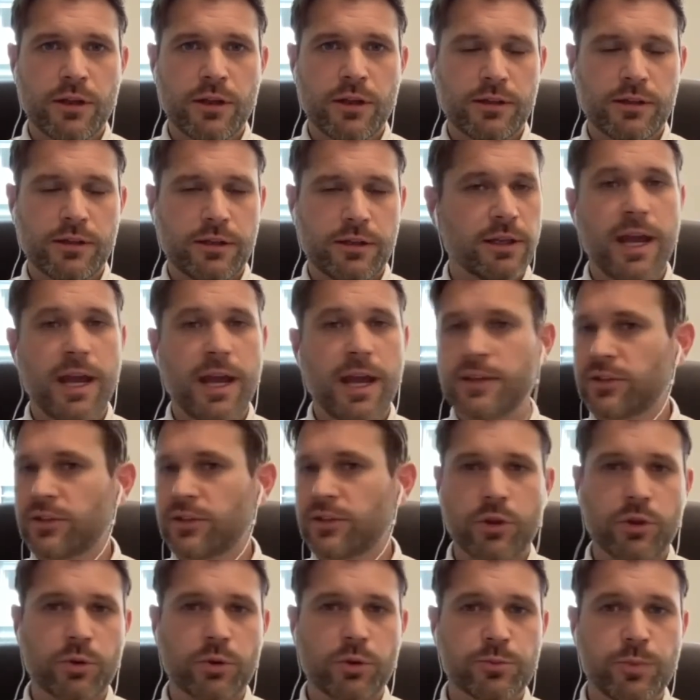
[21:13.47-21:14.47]
in
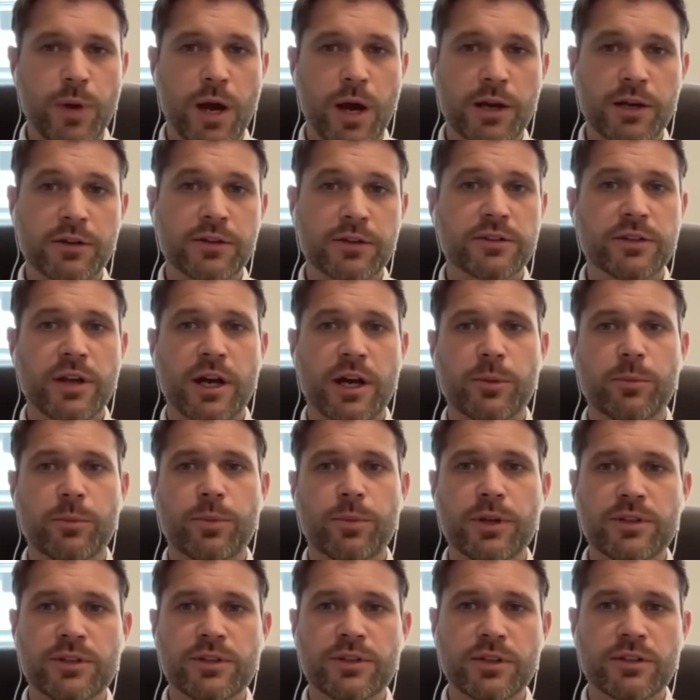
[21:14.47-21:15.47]
cases where the respondent is not a
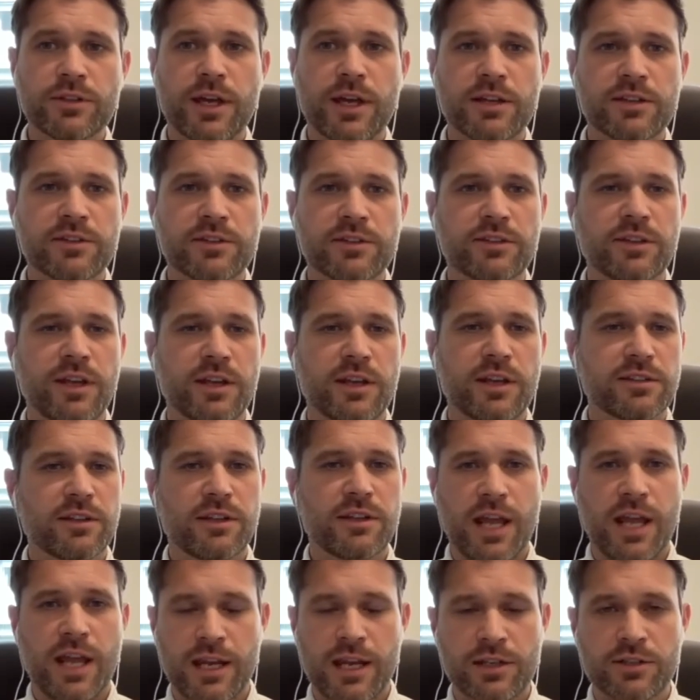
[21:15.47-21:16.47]
business that has a
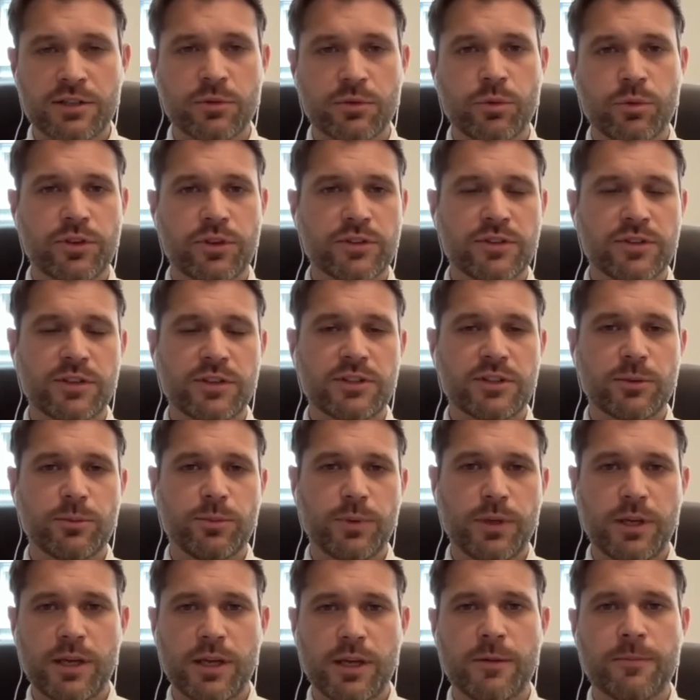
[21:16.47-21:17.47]
designated agent with the
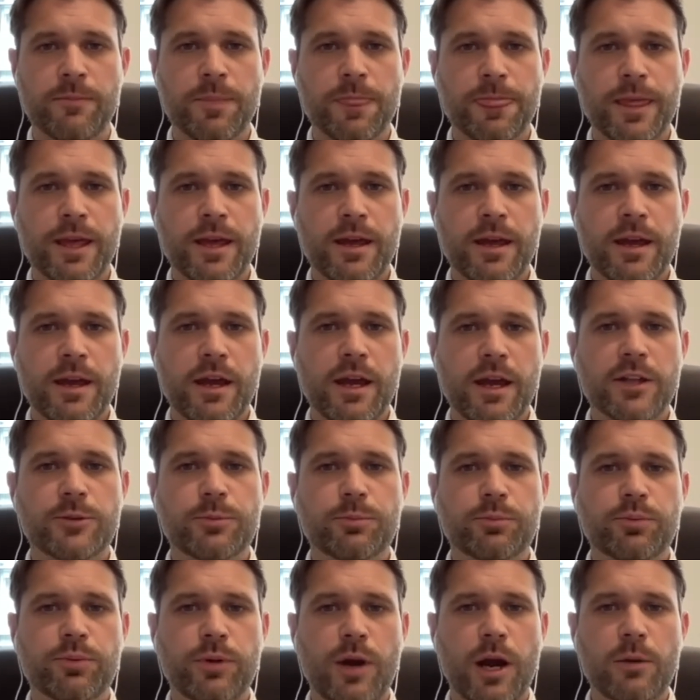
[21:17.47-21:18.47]
CCB, it's
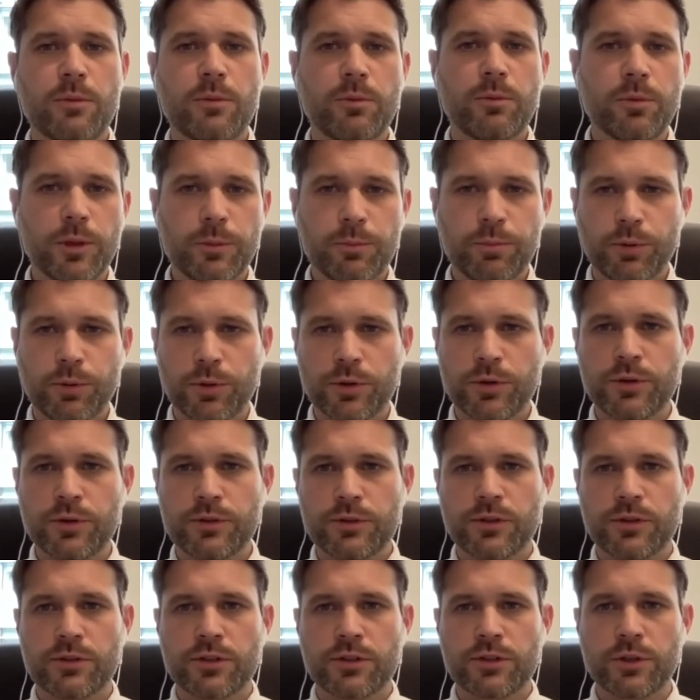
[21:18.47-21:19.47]
probably
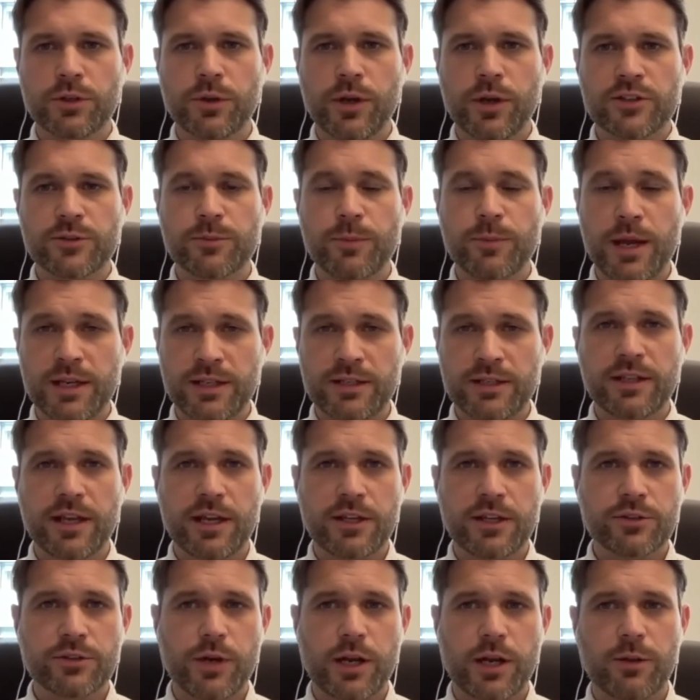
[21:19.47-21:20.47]
prudent to do as many
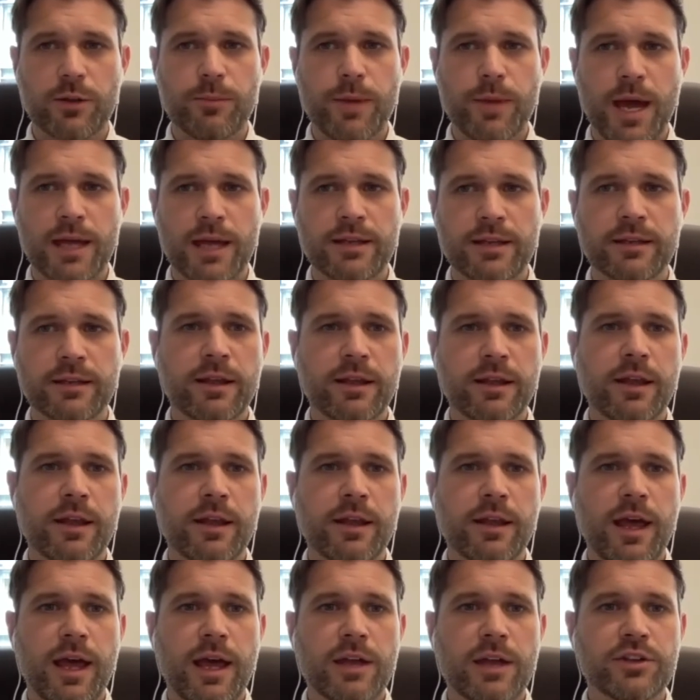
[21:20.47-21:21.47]
states recommend
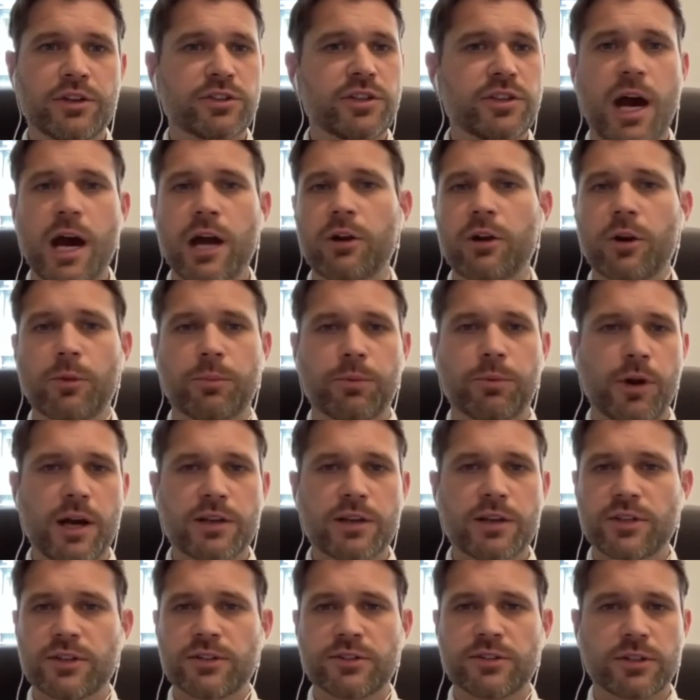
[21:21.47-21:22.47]
and just hire a
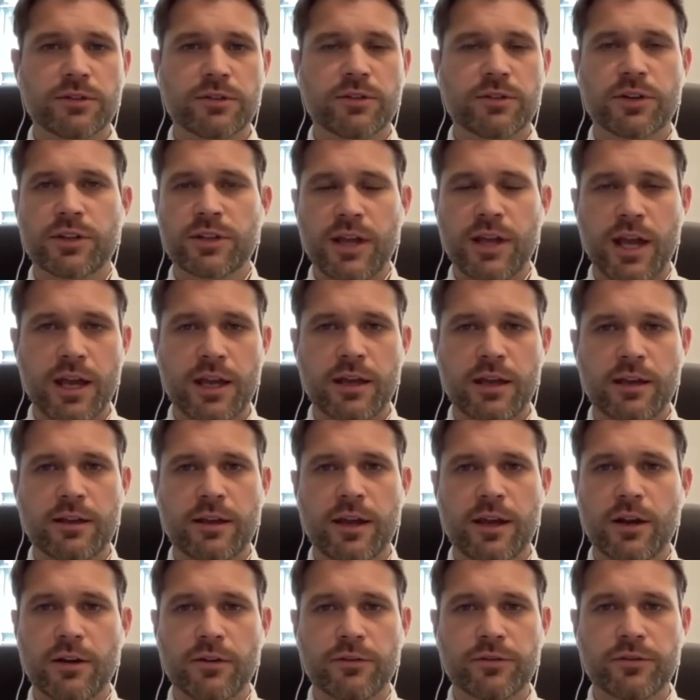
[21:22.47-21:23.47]
process server to take
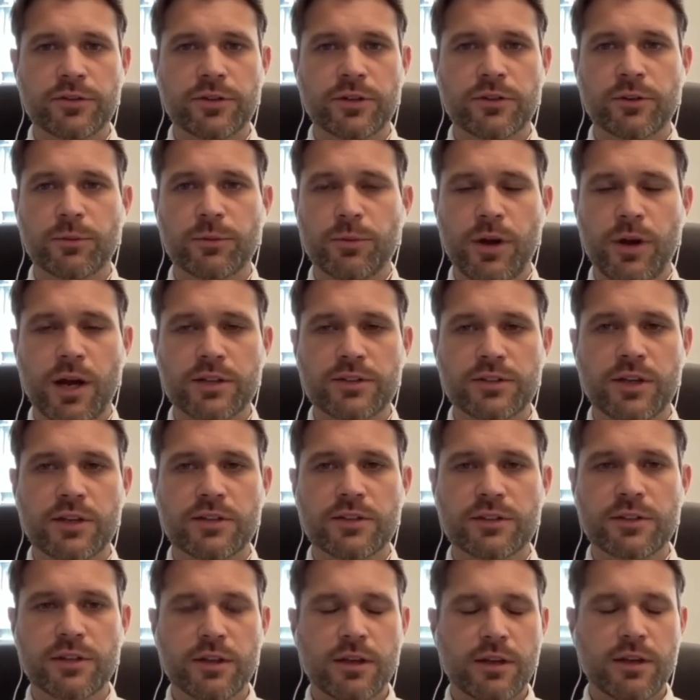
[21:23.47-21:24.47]
care of serving
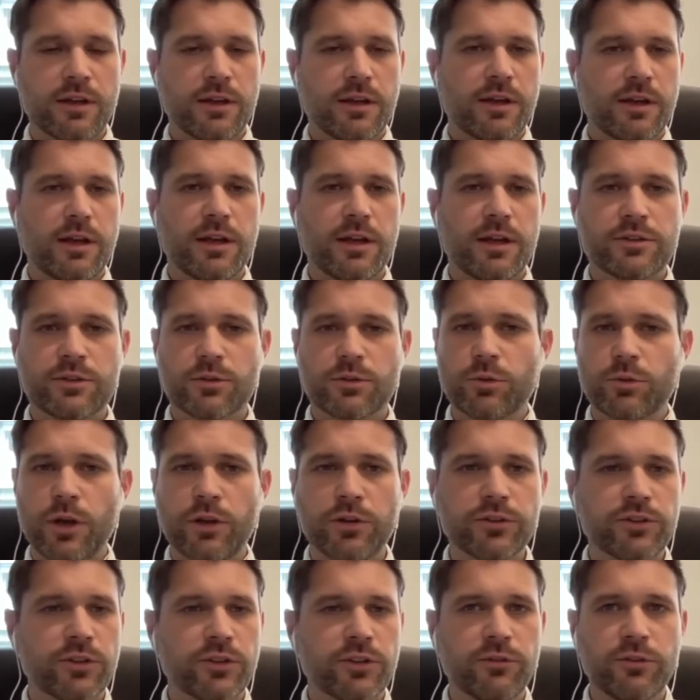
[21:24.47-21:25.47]
process. It's a
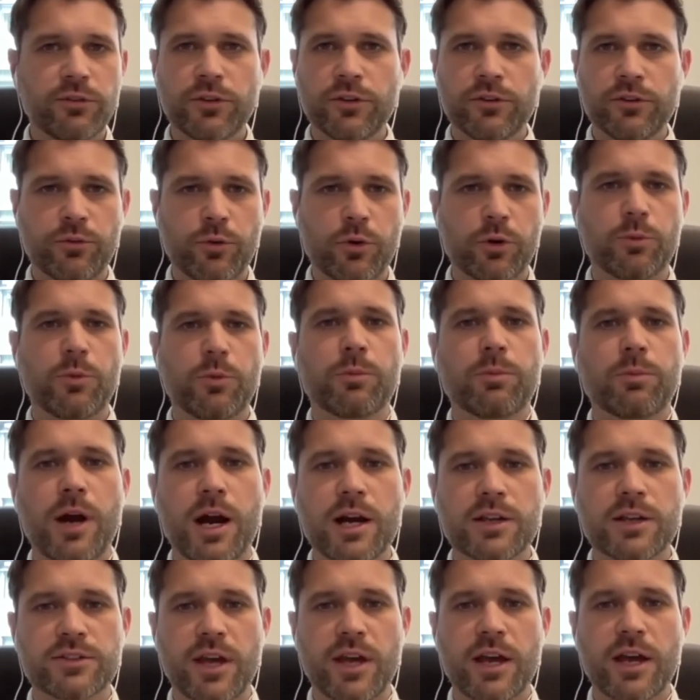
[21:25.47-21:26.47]
relatively affordable
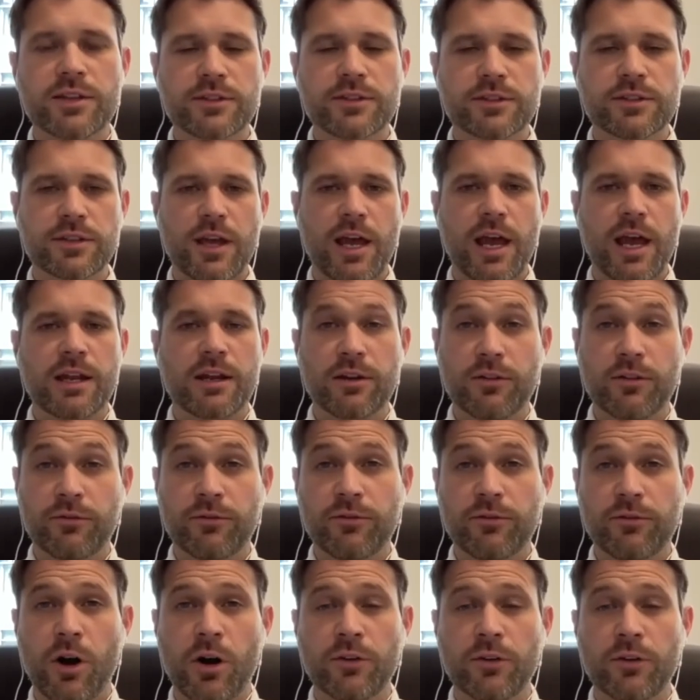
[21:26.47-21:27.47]
process, and it
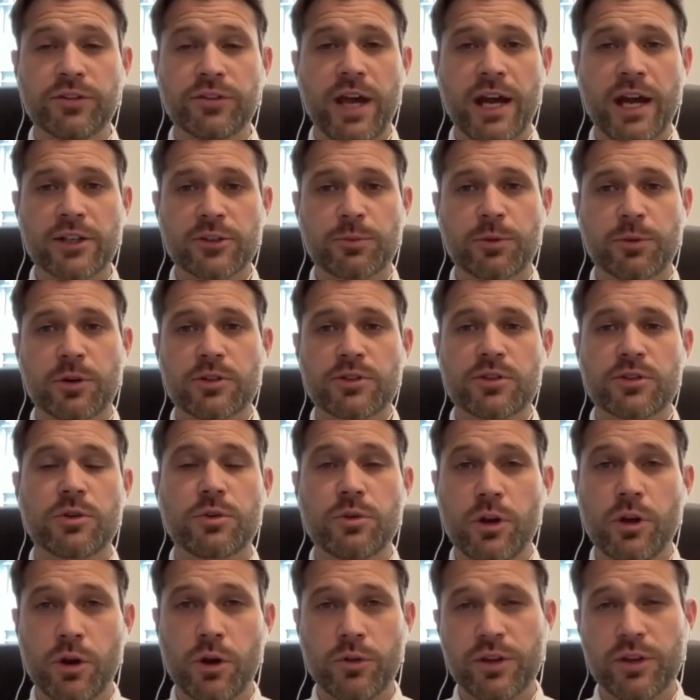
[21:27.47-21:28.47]
involves experts who
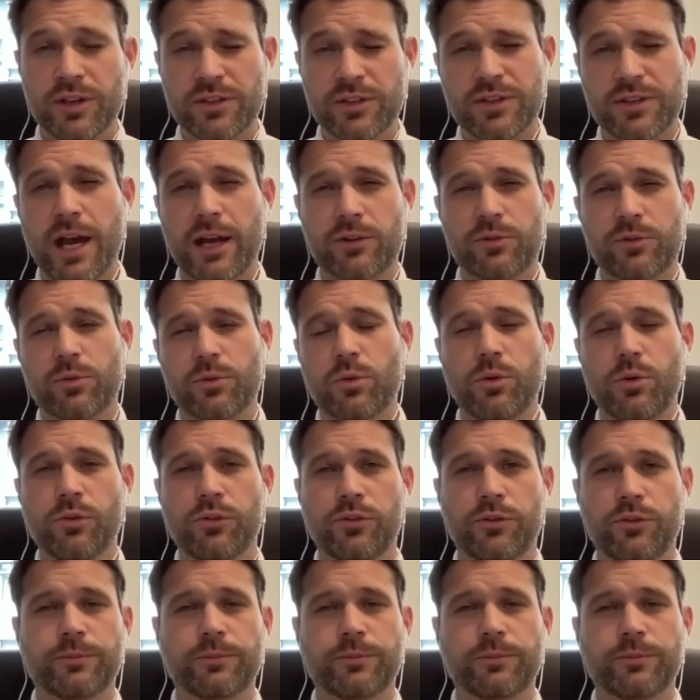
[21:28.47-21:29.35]
know the exact rules.